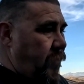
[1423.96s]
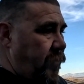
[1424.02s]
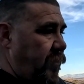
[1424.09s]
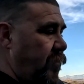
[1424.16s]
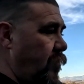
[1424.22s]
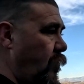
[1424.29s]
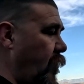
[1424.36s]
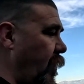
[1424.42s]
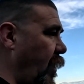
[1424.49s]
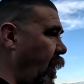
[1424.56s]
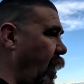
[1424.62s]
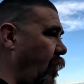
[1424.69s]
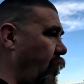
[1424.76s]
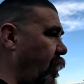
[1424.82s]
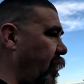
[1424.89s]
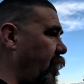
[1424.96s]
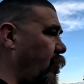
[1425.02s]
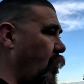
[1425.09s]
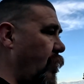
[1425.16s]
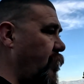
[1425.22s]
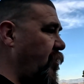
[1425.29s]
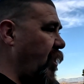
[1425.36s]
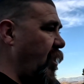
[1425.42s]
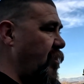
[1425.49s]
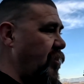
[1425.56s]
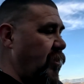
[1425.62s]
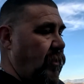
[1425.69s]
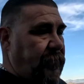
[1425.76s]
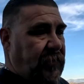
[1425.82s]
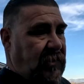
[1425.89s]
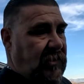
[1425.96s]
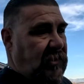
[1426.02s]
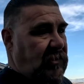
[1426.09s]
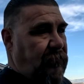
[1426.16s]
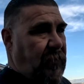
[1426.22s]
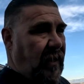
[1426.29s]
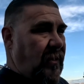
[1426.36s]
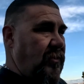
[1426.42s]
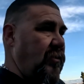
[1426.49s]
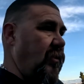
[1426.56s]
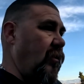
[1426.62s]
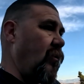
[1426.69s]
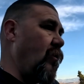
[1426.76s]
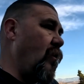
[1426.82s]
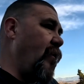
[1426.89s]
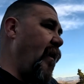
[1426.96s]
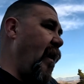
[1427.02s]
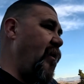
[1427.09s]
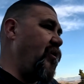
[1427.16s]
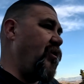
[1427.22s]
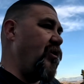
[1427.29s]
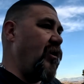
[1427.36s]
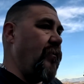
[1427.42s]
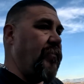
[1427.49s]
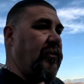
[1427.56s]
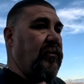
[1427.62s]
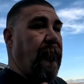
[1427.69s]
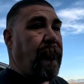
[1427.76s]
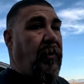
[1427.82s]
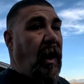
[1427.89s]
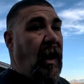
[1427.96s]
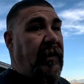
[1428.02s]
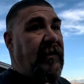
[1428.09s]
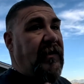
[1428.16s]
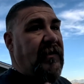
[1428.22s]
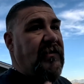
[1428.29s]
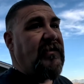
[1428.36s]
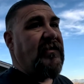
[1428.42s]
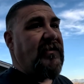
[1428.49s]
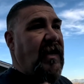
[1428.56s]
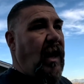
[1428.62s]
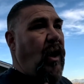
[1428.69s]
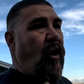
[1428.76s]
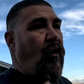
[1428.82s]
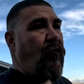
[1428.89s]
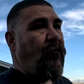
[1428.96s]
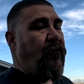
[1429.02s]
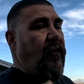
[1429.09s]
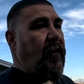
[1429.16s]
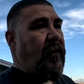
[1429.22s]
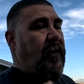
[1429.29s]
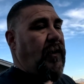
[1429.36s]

you know, and I already know I'm changing up the suspension and all that shit. But the body itself,